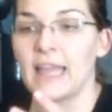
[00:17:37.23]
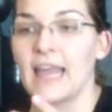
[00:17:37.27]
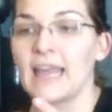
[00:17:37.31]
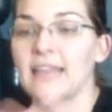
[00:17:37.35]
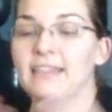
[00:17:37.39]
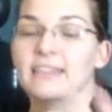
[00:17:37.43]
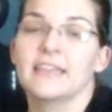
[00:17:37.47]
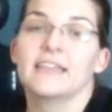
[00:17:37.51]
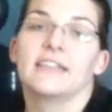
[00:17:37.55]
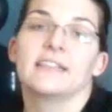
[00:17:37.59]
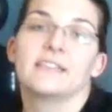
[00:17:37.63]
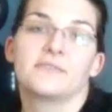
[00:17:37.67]
I
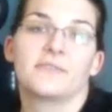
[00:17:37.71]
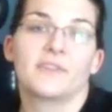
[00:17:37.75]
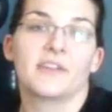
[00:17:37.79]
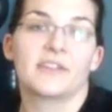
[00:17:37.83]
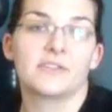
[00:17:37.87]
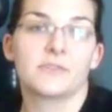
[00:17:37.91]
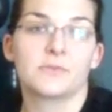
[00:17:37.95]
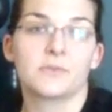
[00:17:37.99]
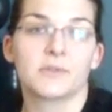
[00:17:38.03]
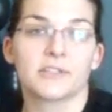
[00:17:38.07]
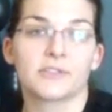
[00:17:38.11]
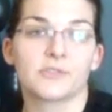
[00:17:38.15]
think it's
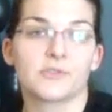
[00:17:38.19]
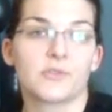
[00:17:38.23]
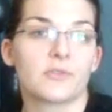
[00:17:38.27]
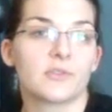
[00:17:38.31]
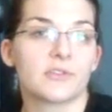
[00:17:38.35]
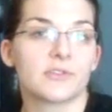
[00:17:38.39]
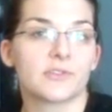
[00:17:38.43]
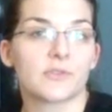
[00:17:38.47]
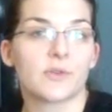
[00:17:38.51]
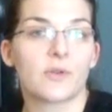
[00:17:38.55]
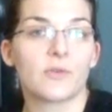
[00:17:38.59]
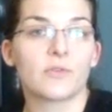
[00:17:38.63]
fun to work
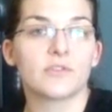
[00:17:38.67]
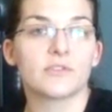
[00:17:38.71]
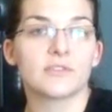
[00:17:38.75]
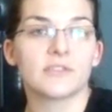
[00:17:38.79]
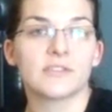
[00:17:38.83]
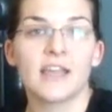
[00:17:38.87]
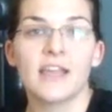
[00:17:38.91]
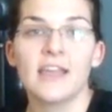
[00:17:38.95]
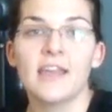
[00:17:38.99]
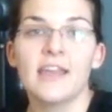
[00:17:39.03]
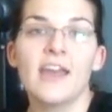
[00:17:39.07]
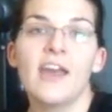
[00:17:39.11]
towards
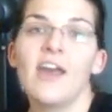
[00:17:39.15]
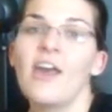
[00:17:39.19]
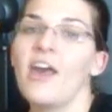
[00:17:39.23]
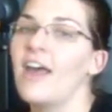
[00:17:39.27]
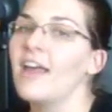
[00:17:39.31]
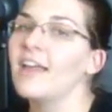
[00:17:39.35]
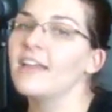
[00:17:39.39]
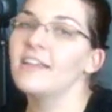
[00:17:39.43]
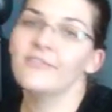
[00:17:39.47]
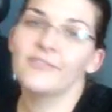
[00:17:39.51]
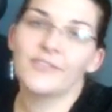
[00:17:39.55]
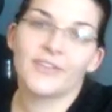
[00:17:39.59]
goals.
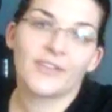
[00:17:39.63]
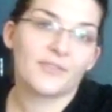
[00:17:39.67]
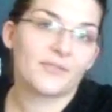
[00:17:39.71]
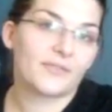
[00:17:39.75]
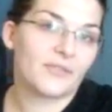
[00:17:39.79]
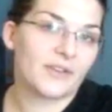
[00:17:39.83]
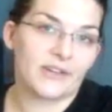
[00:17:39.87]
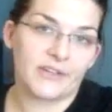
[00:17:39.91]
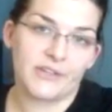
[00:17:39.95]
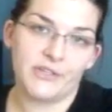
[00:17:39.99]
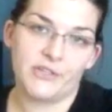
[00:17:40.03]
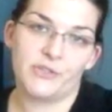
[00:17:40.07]
I fell
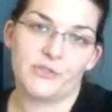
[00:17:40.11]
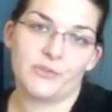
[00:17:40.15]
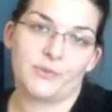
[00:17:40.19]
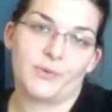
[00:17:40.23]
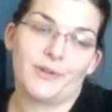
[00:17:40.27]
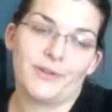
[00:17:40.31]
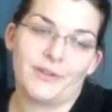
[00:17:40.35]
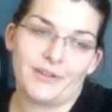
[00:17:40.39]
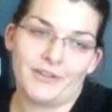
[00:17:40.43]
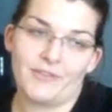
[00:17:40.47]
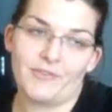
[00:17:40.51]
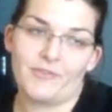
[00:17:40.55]
very
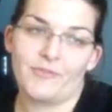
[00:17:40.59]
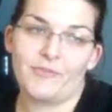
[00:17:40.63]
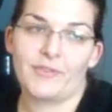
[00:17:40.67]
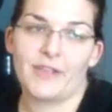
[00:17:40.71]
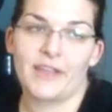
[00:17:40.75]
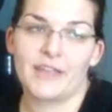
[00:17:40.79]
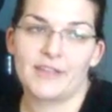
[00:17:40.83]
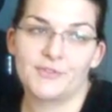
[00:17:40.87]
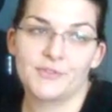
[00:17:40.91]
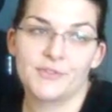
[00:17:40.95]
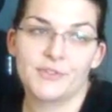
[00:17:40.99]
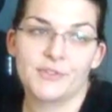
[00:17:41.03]
short of
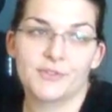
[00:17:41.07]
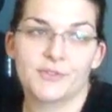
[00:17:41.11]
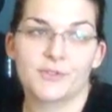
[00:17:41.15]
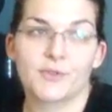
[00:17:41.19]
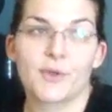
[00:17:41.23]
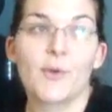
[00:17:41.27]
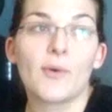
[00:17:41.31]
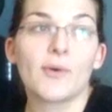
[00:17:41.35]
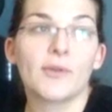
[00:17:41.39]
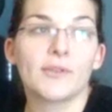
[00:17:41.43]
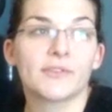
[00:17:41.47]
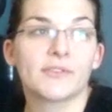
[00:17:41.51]
last year's
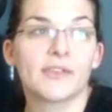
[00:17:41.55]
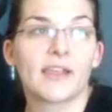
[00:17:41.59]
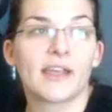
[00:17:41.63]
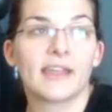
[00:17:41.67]
goals.